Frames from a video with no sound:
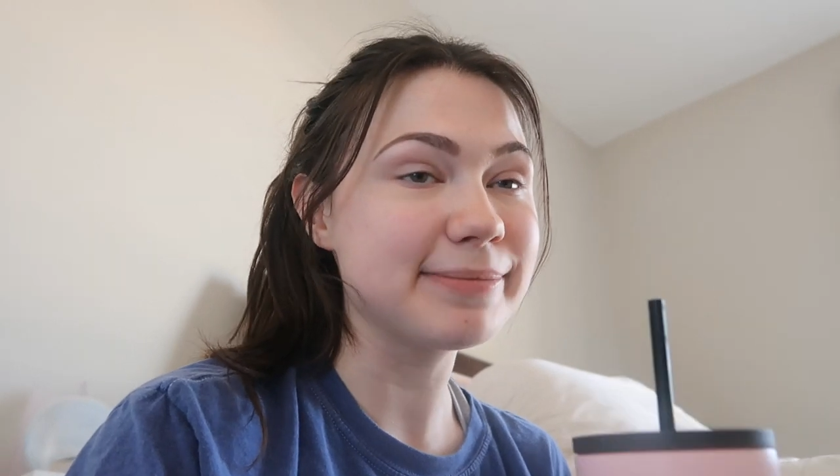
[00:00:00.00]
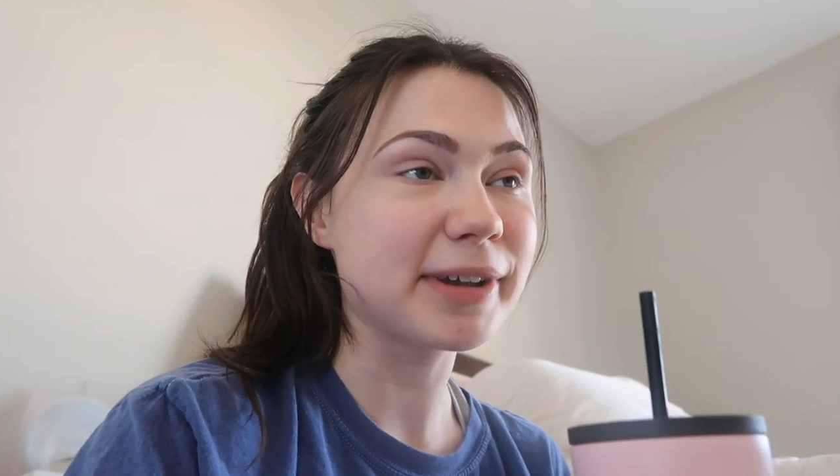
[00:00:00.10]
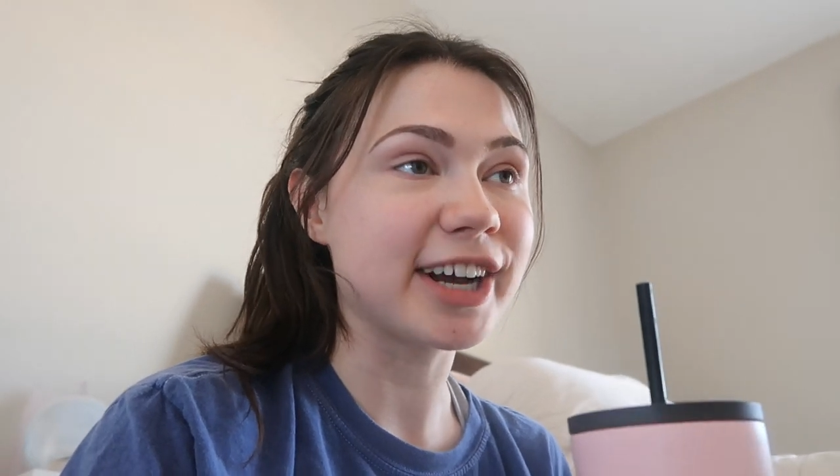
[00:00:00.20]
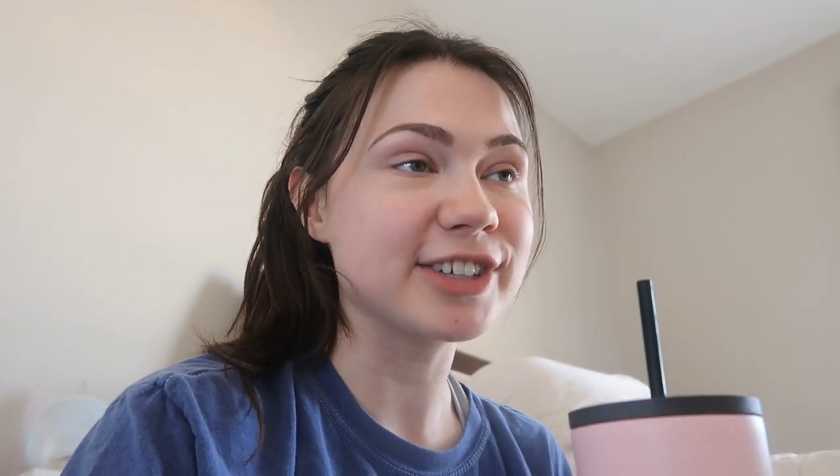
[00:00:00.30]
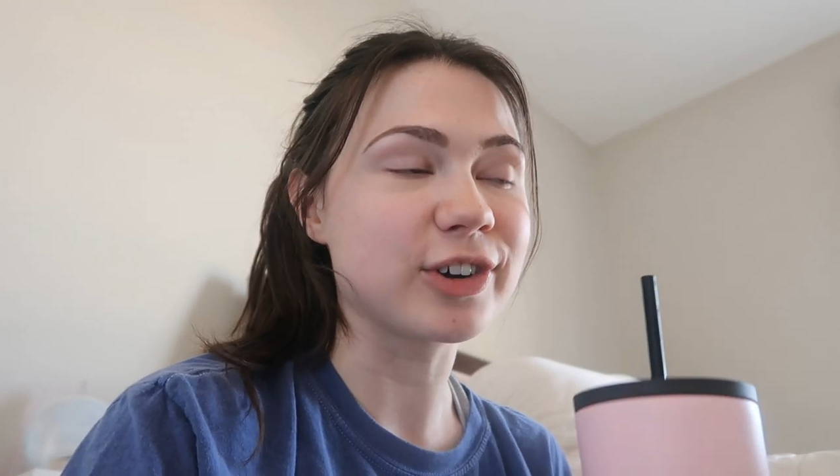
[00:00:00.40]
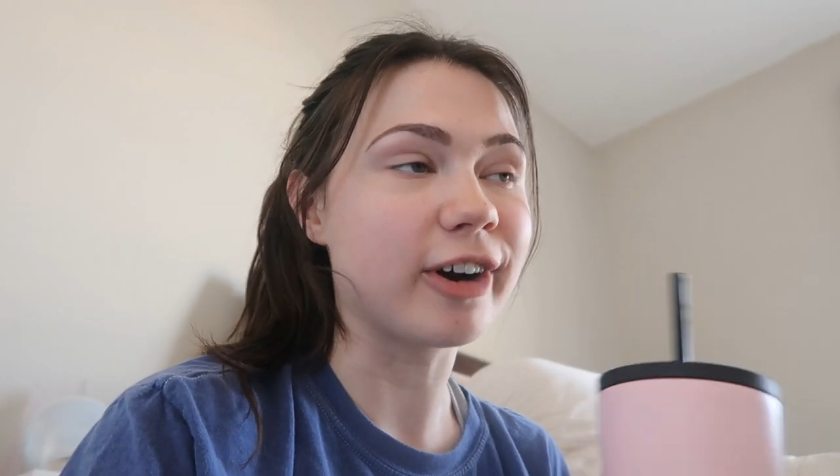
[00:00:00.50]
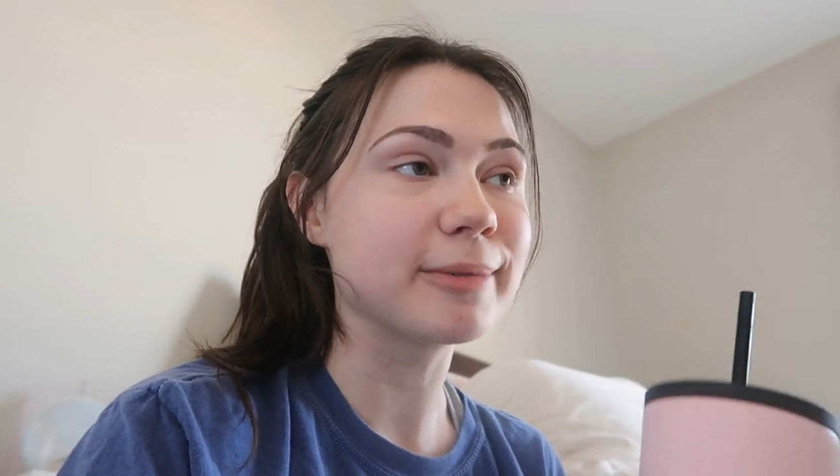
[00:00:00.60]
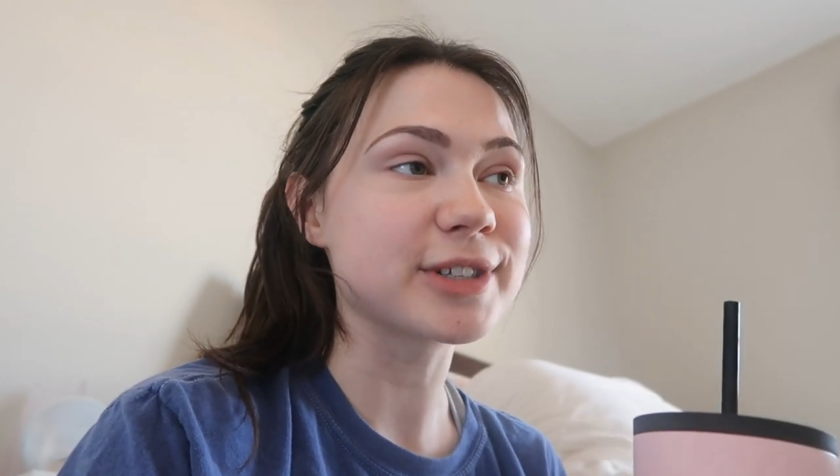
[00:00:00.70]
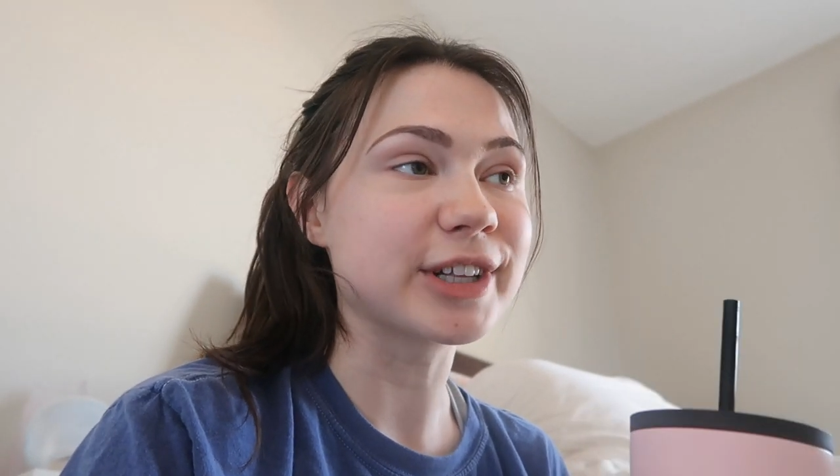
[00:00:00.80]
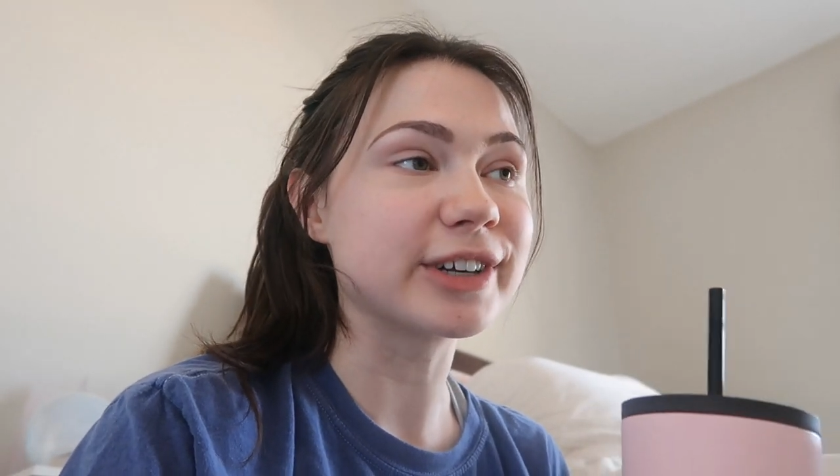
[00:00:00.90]
because your
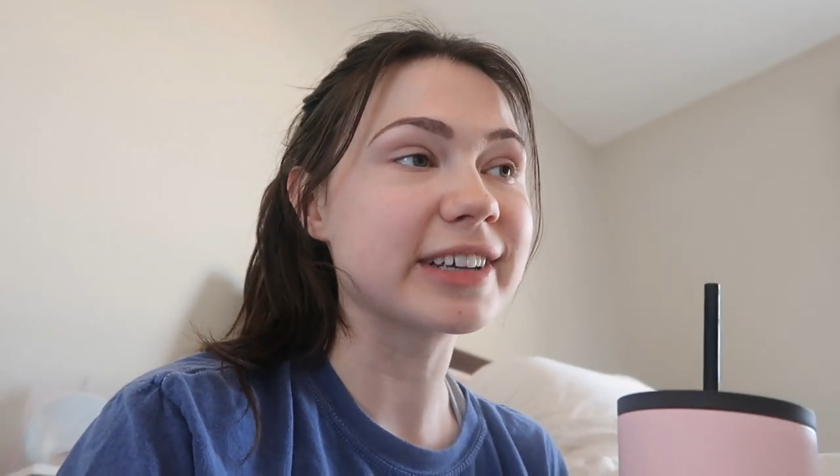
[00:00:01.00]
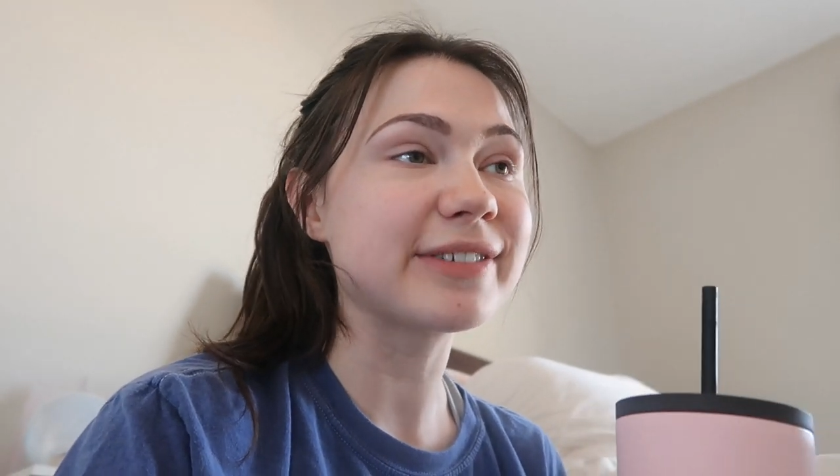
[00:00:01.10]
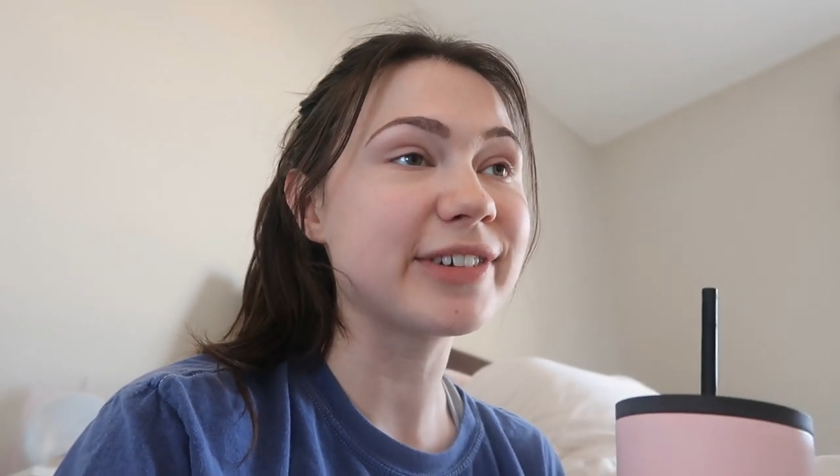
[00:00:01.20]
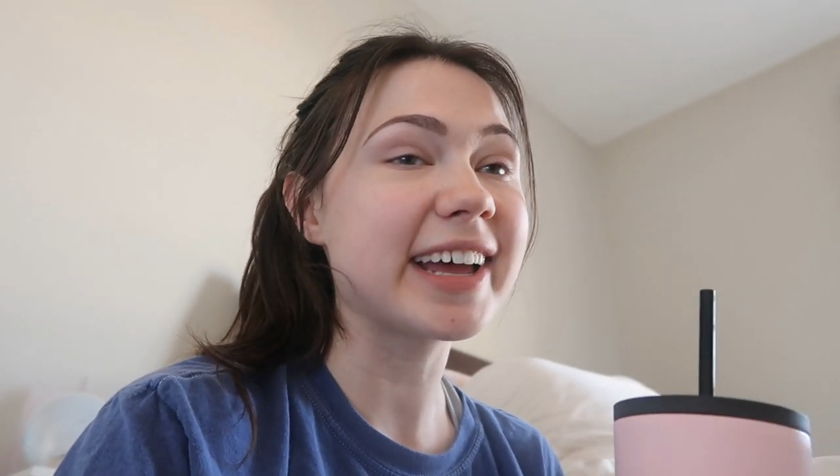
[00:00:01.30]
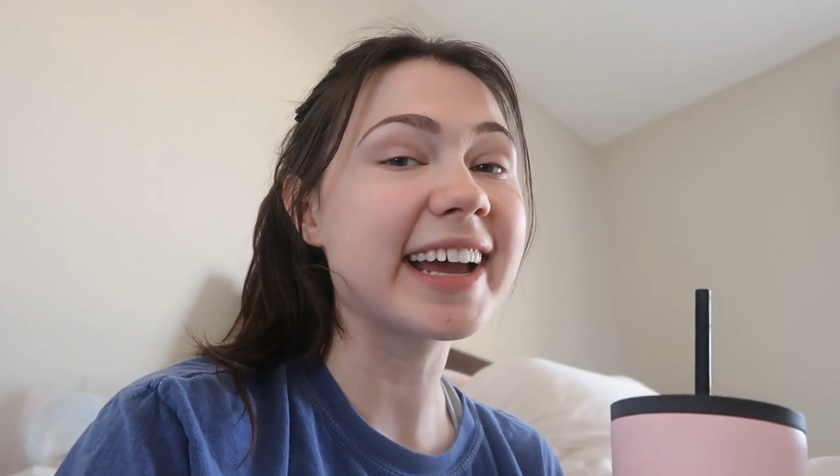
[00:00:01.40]
arms literally feel